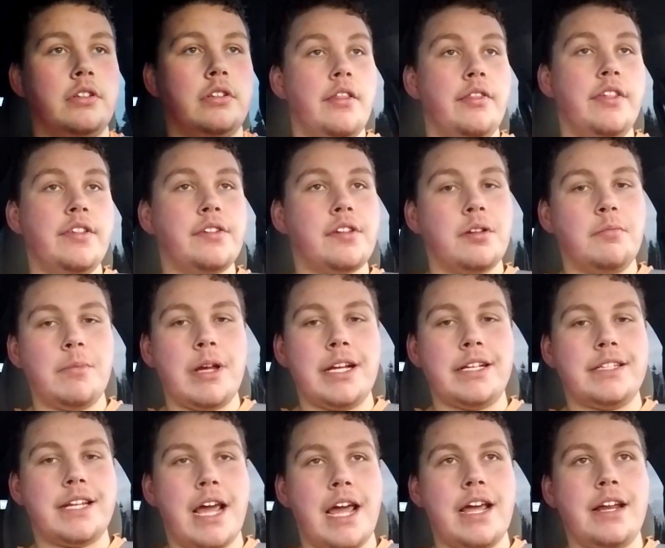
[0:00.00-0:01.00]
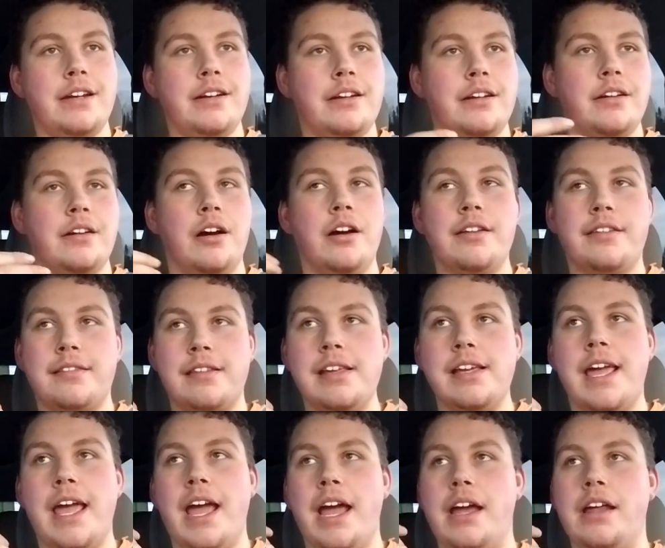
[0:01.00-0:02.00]
This can maintain a
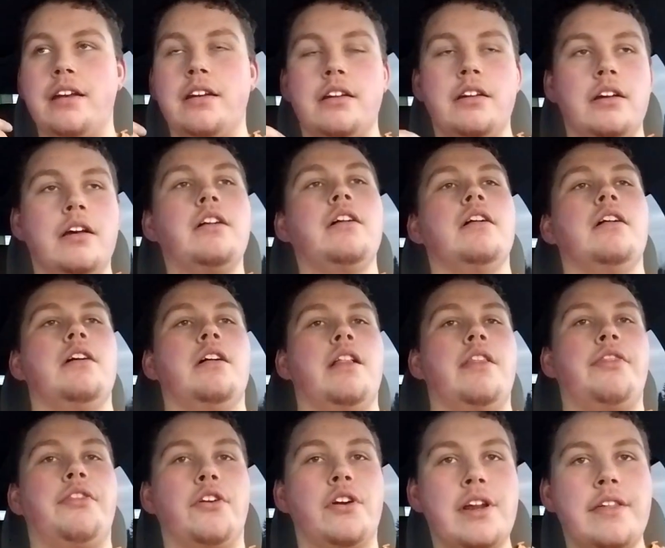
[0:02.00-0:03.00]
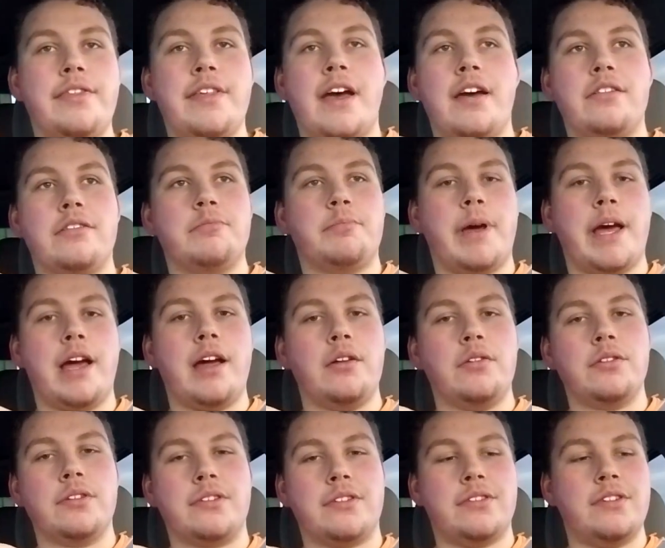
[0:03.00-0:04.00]
C-can, 30,000
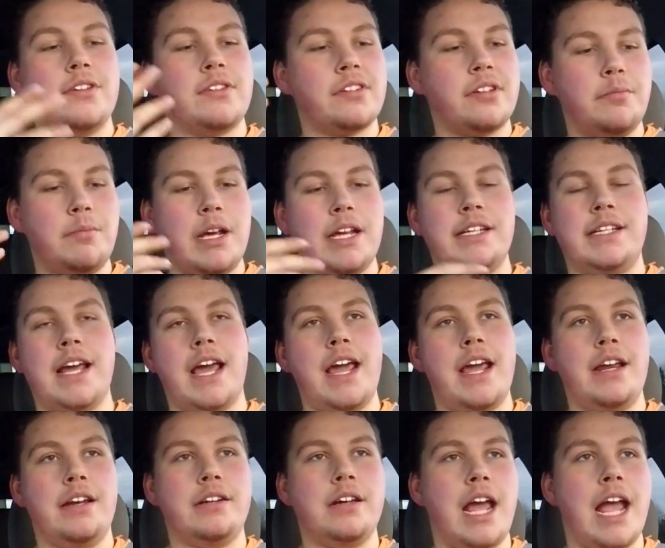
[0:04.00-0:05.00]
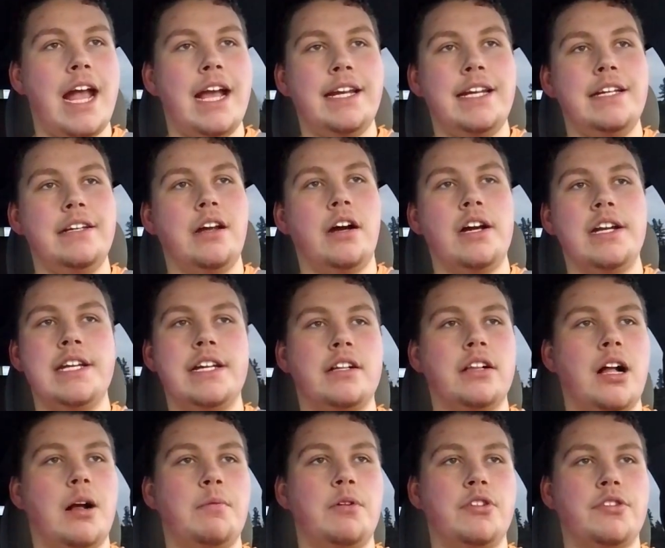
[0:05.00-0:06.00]
pounds. This can maintain 80, 90
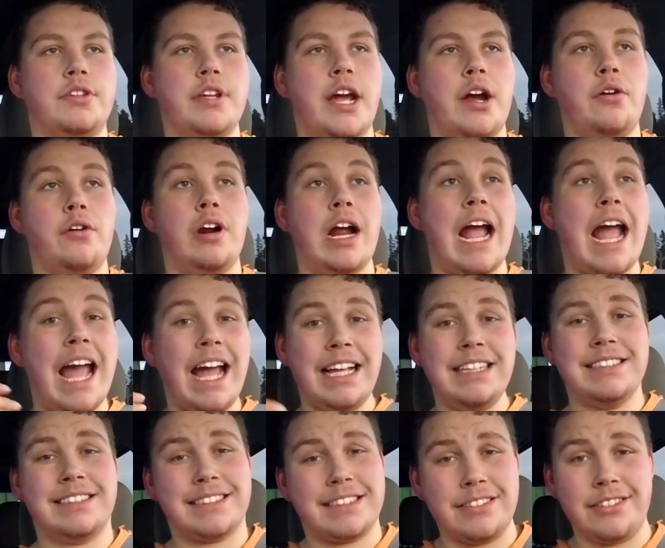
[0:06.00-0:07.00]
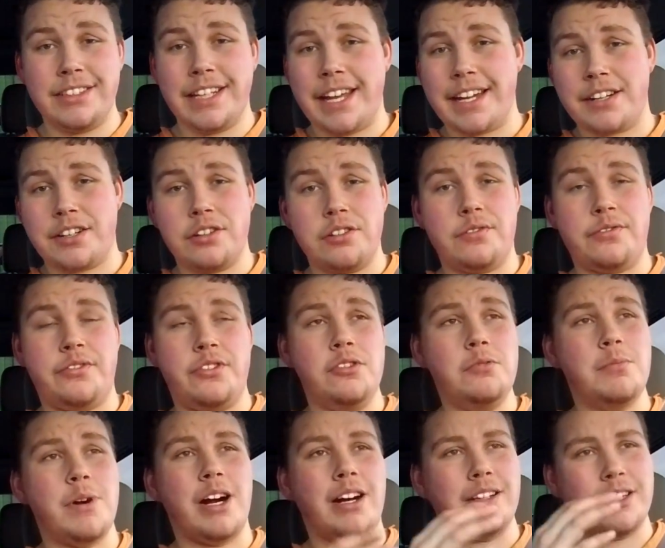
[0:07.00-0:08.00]
kilometers an hour and still get good fuel
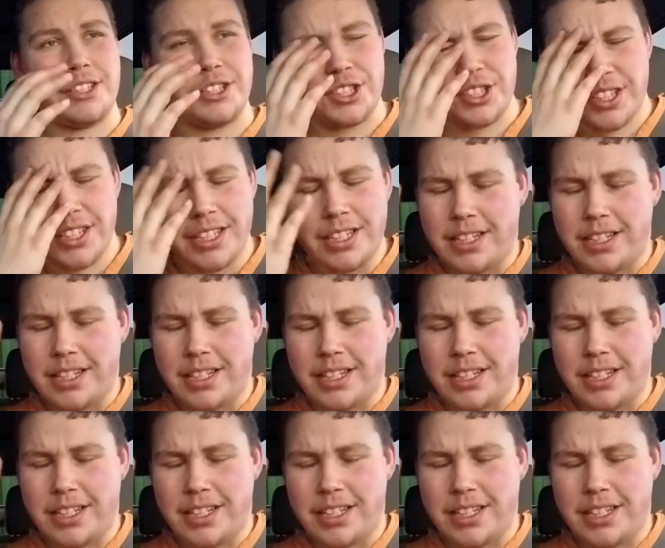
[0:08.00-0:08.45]
mileage.